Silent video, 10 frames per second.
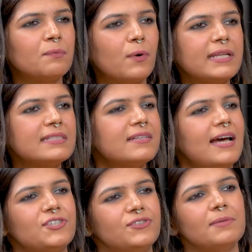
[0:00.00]
what is the
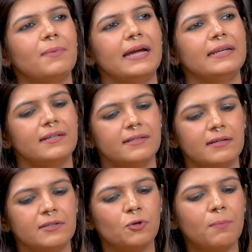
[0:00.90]
rationale behind it?
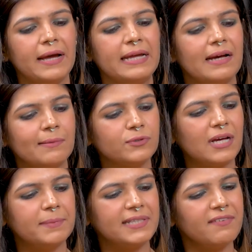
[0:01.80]
Dubai, Abu
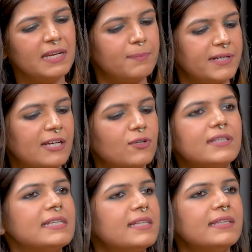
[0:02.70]
Dhabi, they're very particular.
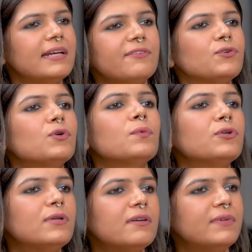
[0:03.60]
They say that if you don't
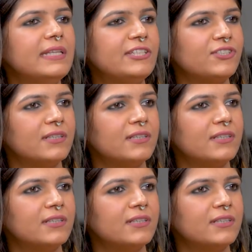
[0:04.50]
want to live with each